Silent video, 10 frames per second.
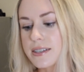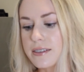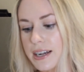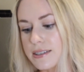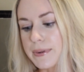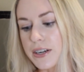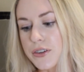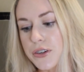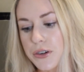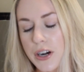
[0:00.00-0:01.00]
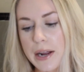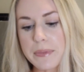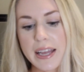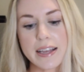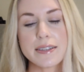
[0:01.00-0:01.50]
to you guys about a true crime
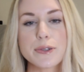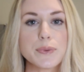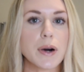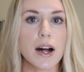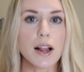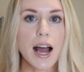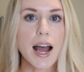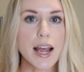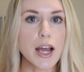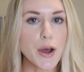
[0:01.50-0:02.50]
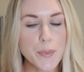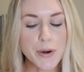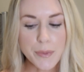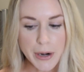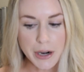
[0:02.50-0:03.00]
case while I
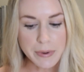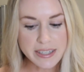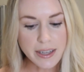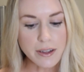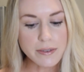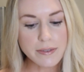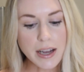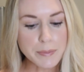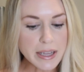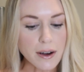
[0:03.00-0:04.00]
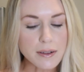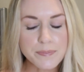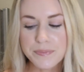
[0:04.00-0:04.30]
prepare myself a meal.